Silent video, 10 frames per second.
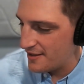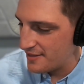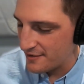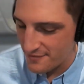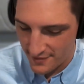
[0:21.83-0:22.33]

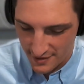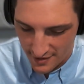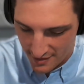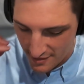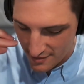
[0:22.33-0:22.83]
think
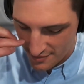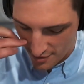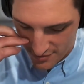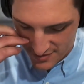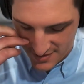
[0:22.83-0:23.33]
for
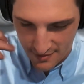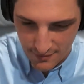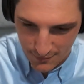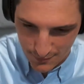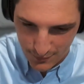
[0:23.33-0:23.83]
those that
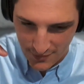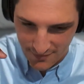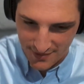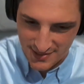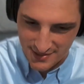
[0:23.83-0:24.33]
would
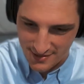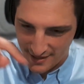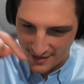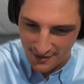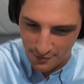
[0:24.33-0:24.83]
have listened
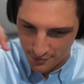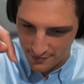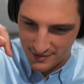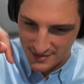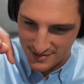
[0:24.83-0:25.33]
like in
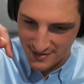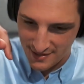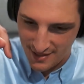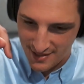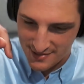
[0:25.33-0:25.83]
order and listened to the
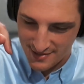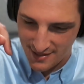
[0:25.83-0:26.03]
last